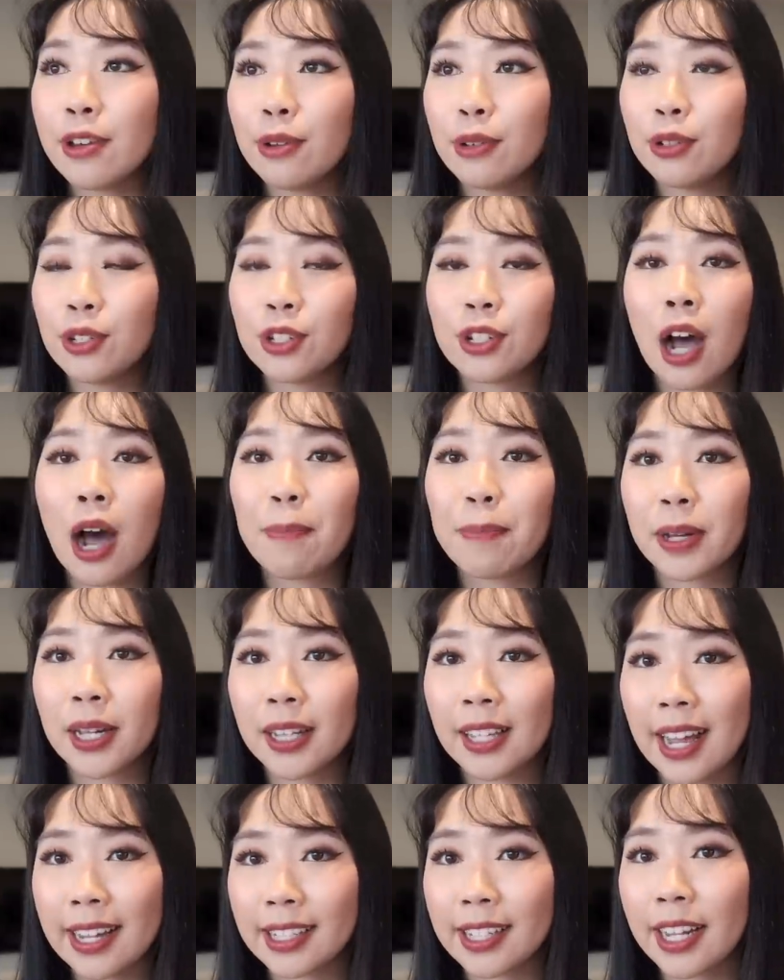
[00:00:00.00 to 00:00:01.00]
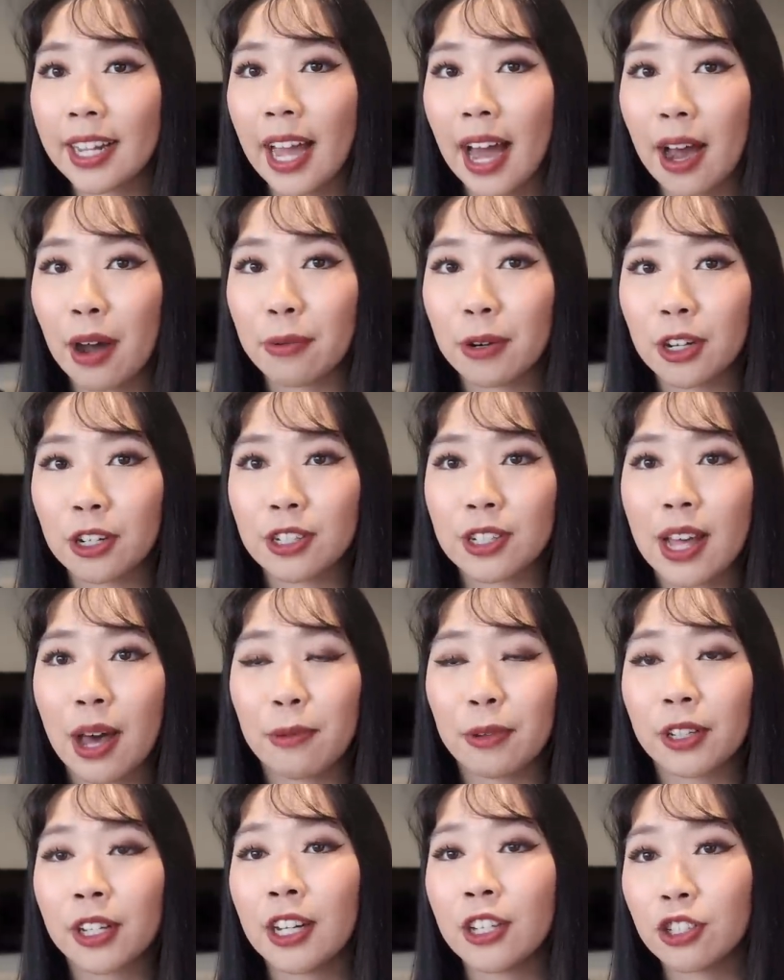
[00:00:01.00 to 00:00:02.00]
you stop collecting hours
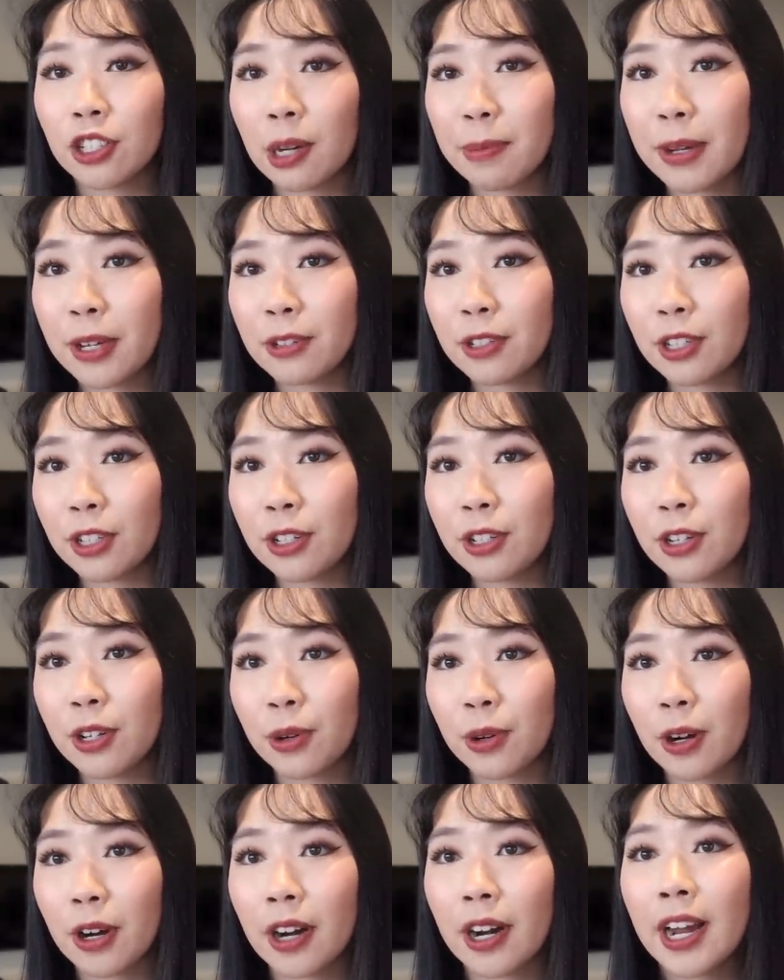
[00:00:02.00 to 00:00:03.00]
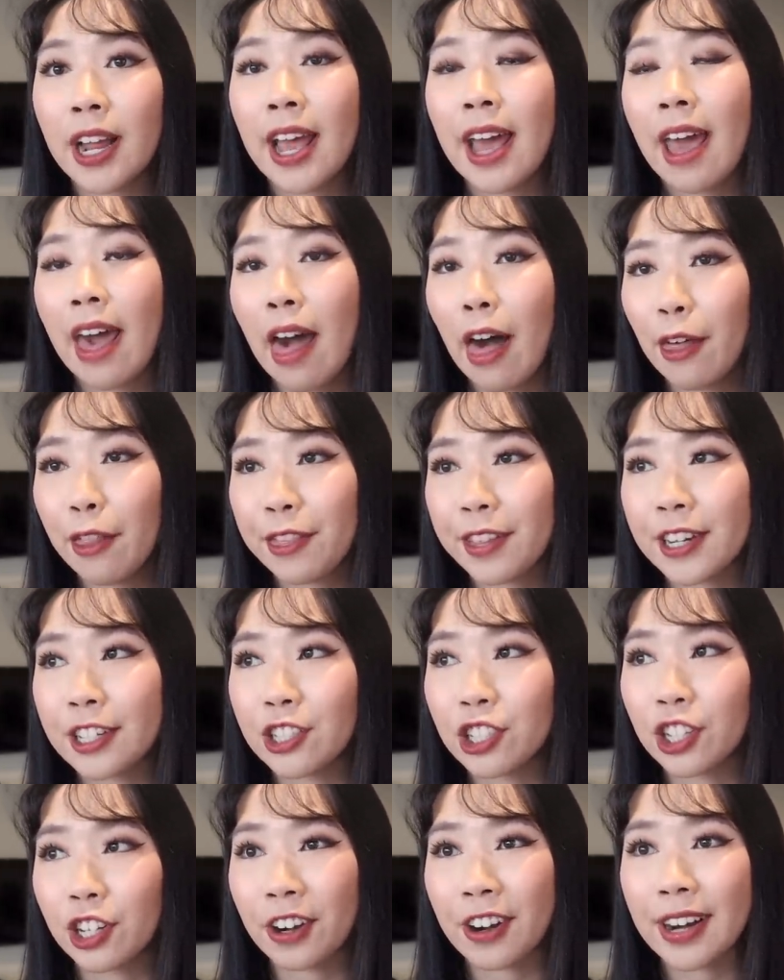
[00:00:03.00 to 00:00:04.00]
that will contribute to your health
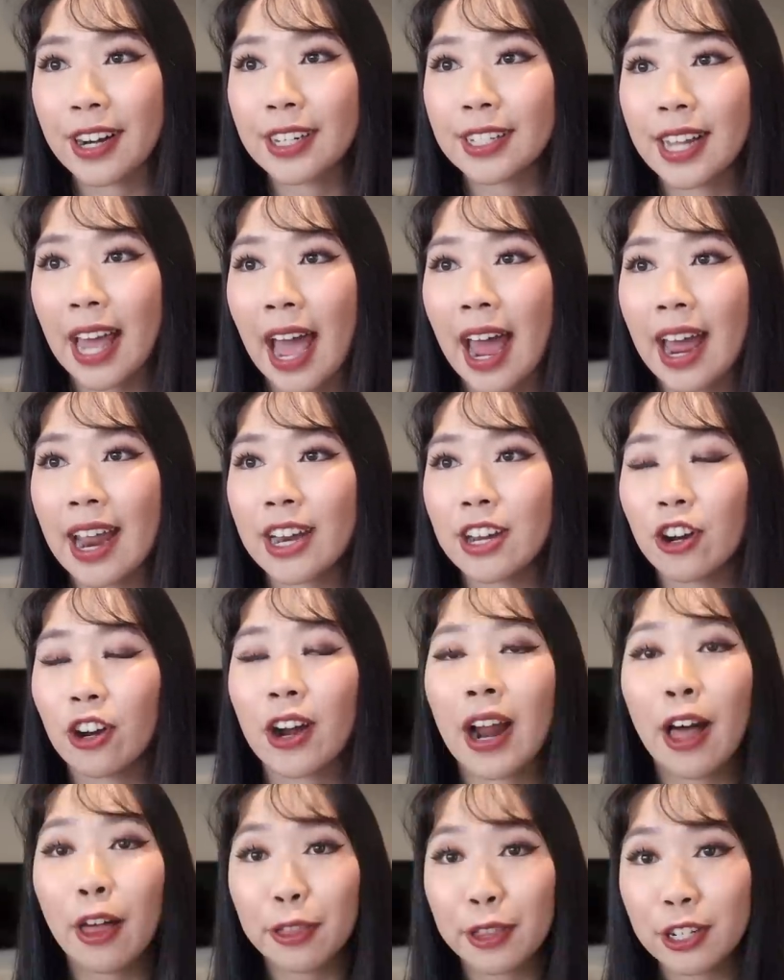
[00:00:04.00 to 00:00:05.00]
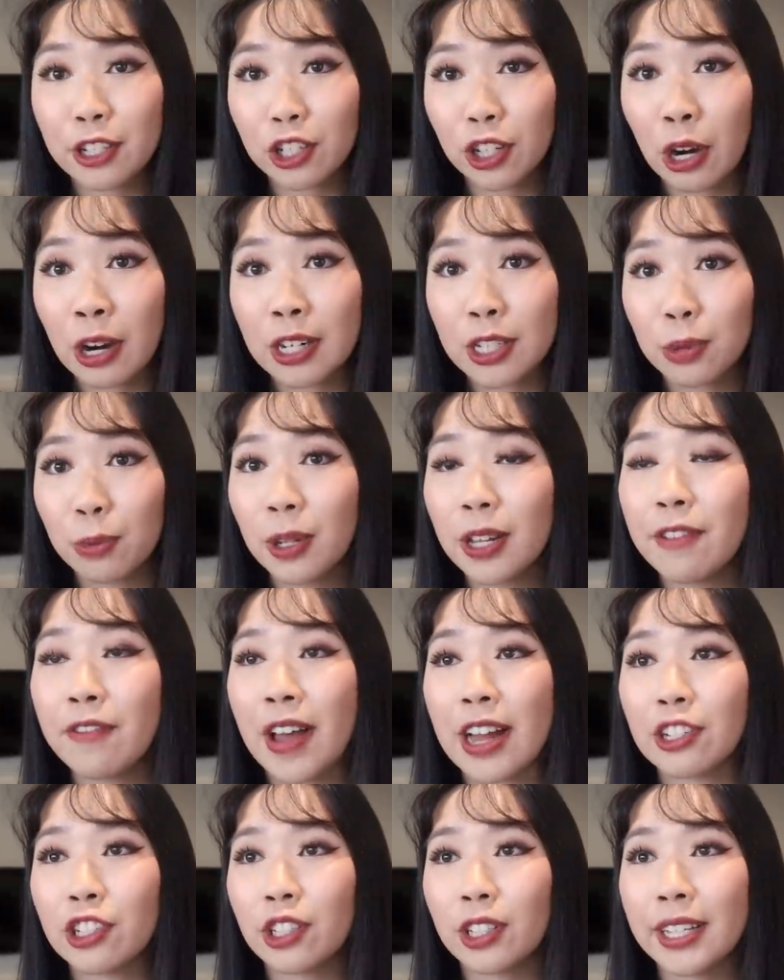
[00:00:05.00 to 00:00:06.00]
insurance, and your health insurance will
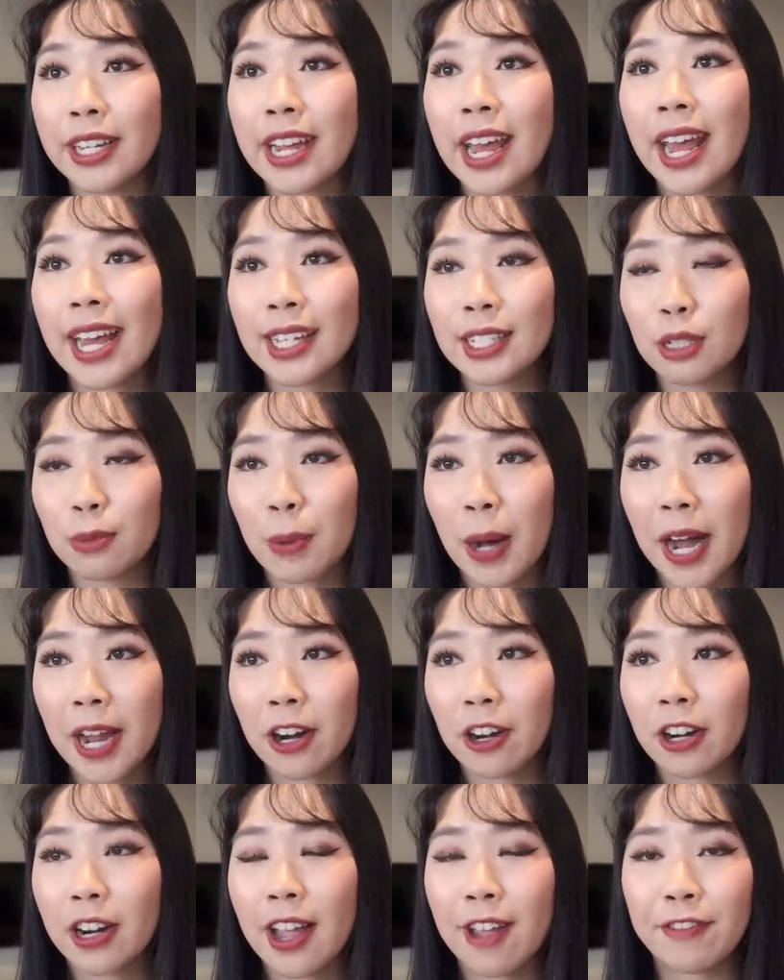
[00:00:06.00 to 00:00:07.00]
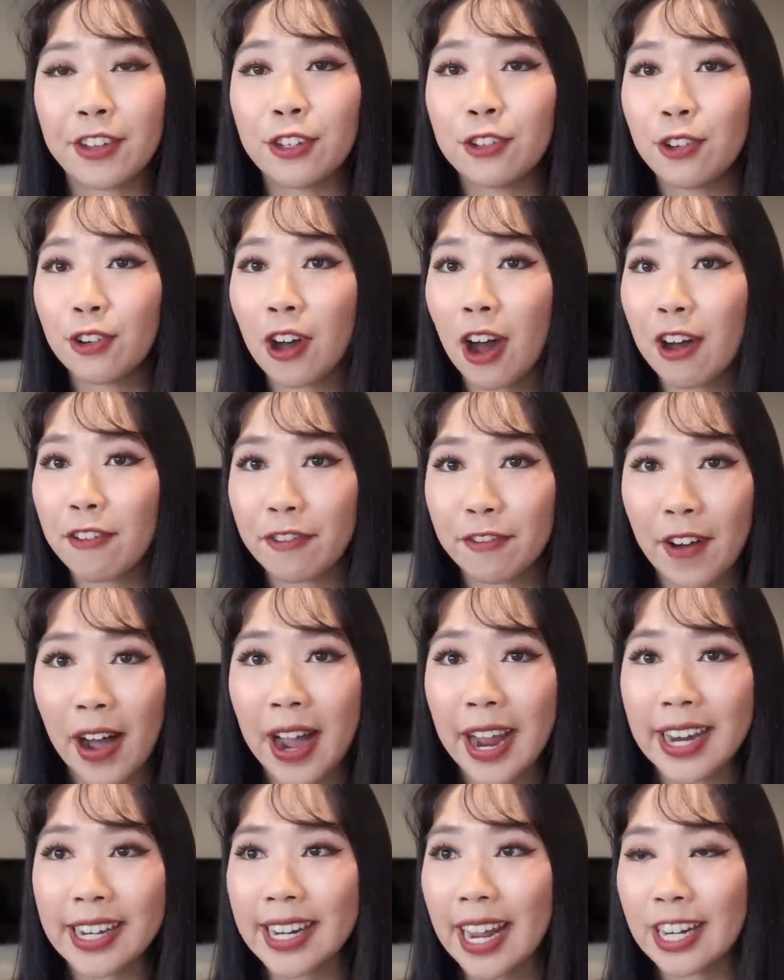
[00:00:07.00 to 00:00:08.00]
eventually expire if you do not
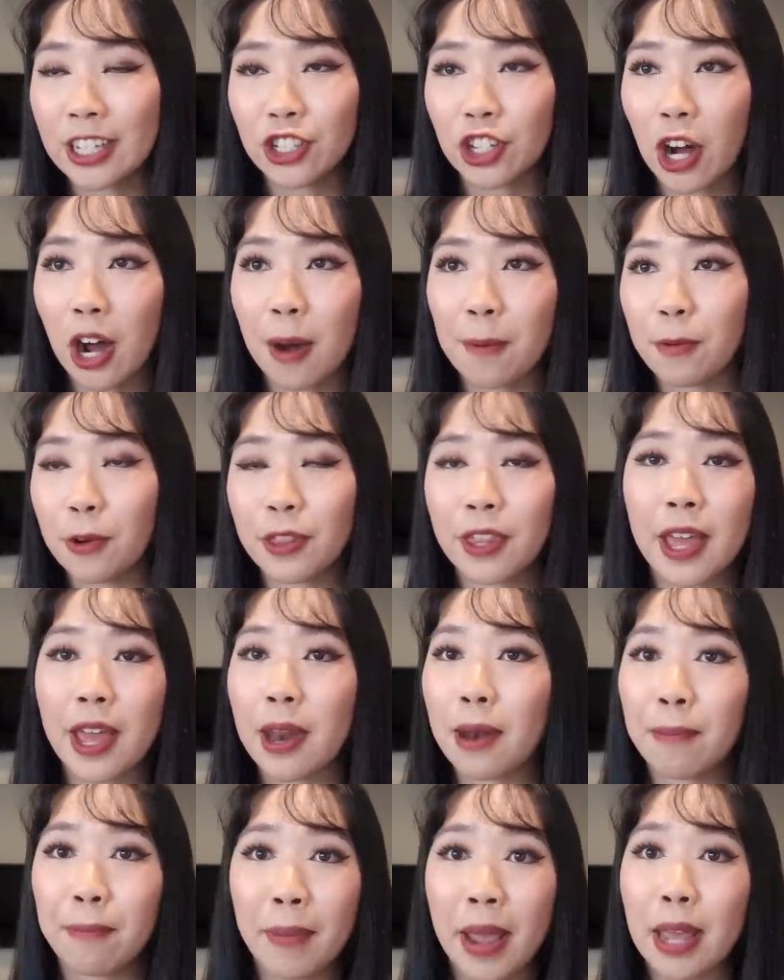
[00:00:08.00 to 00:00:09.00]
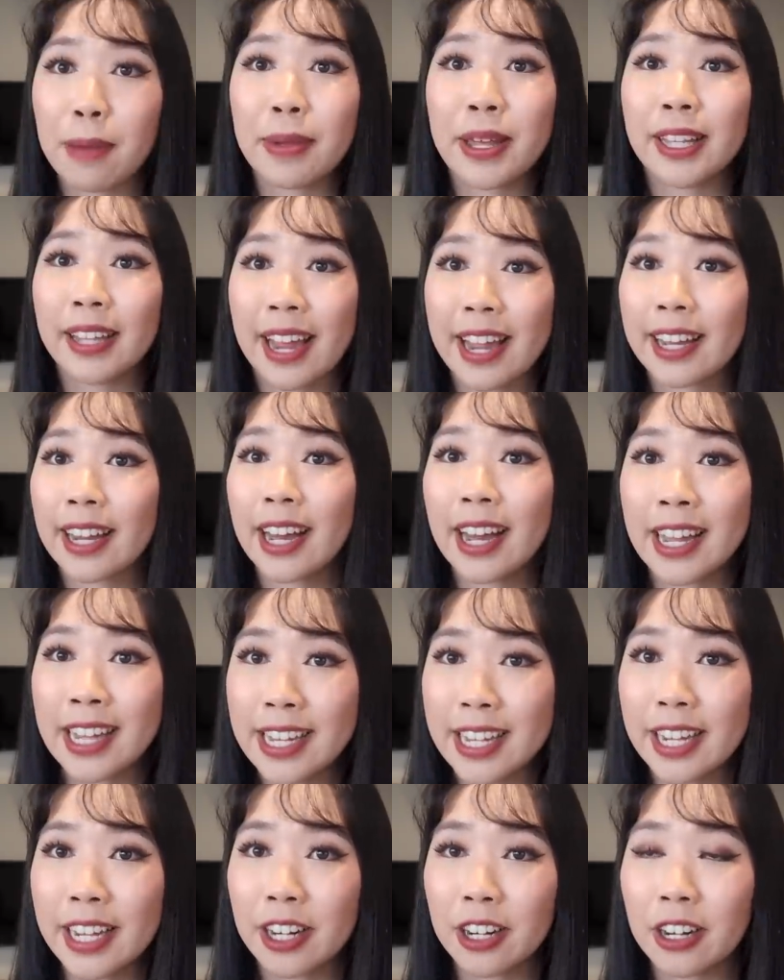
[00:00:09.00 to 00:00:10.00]
find a job within maybe like a
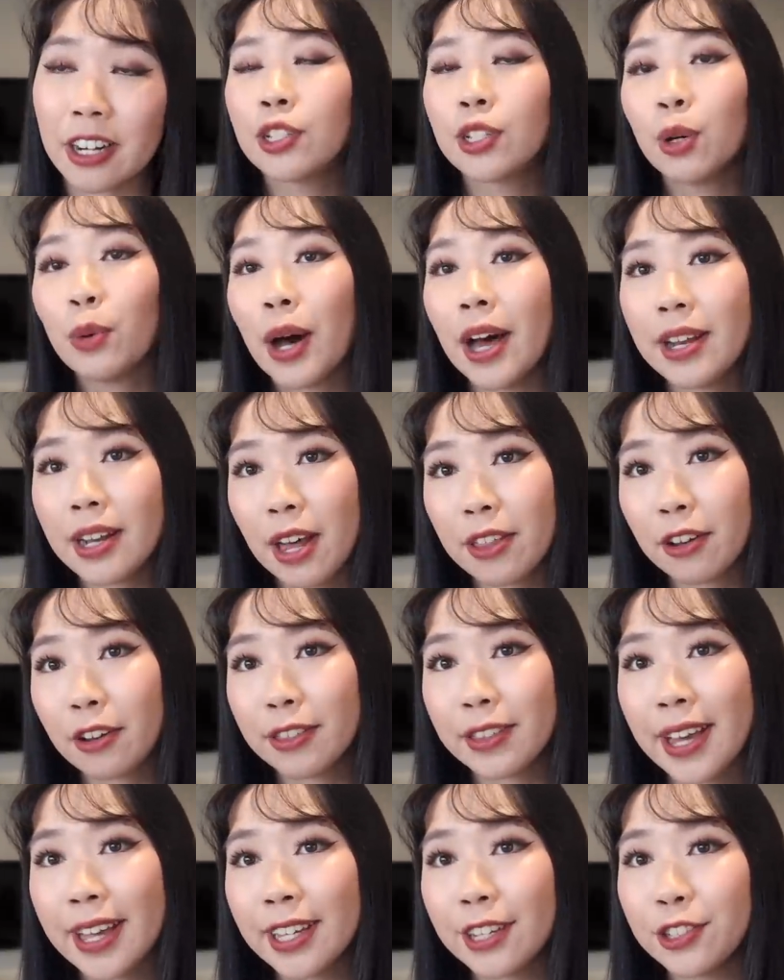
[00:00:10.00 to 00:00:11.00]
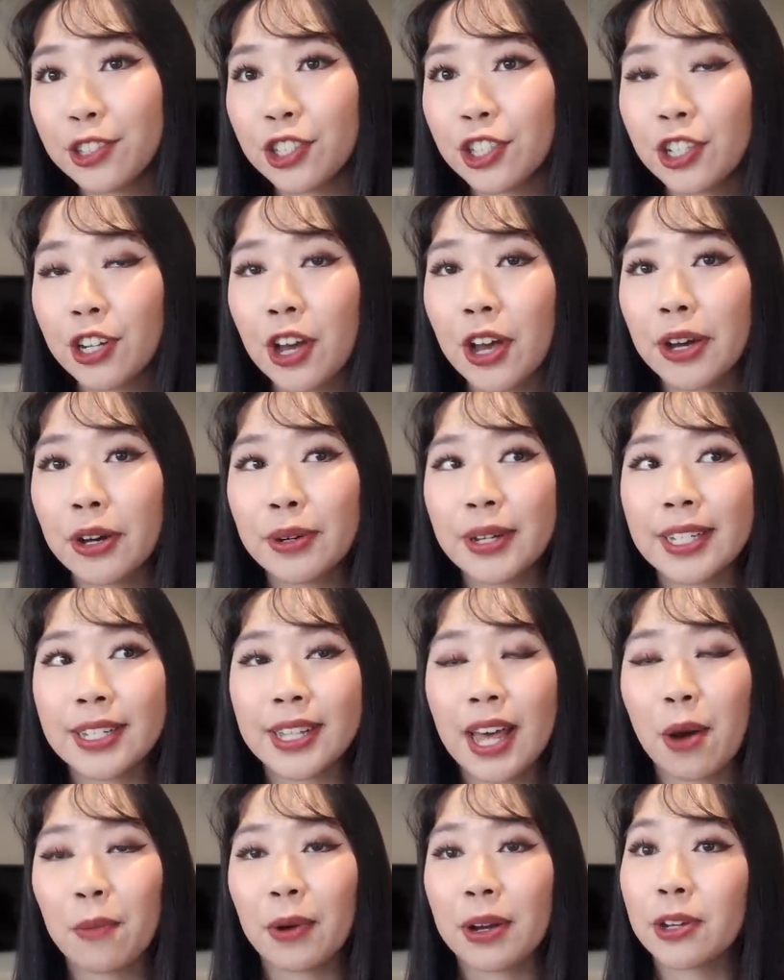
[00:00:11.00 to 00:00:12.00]
year. So another thing you should know is
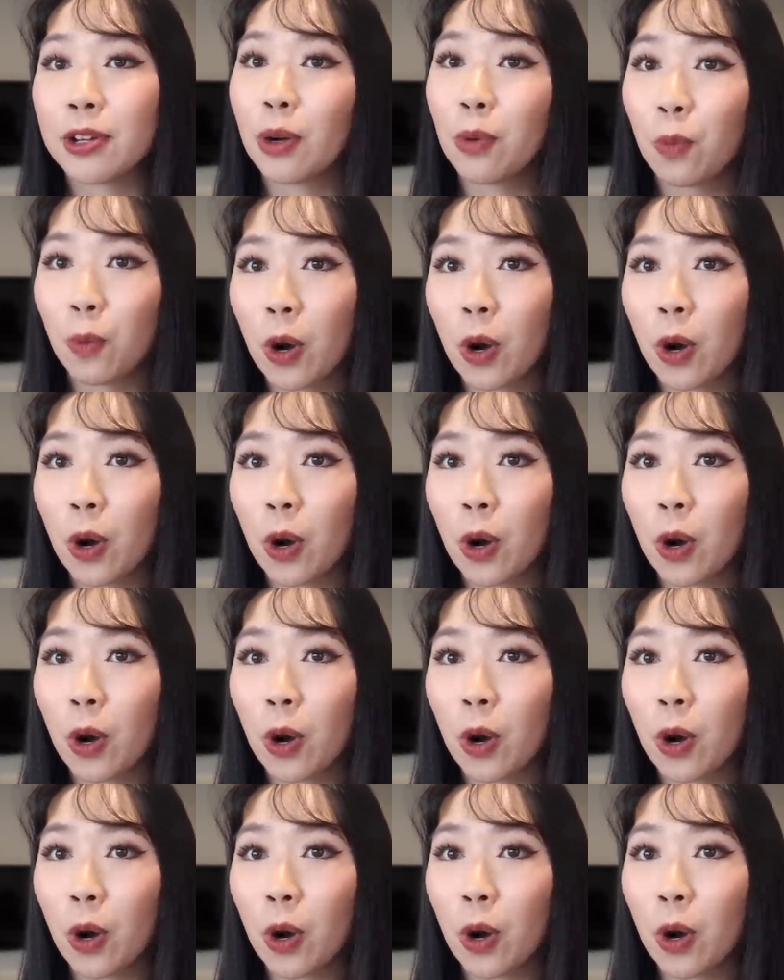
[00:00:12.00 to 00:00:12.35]
that when you're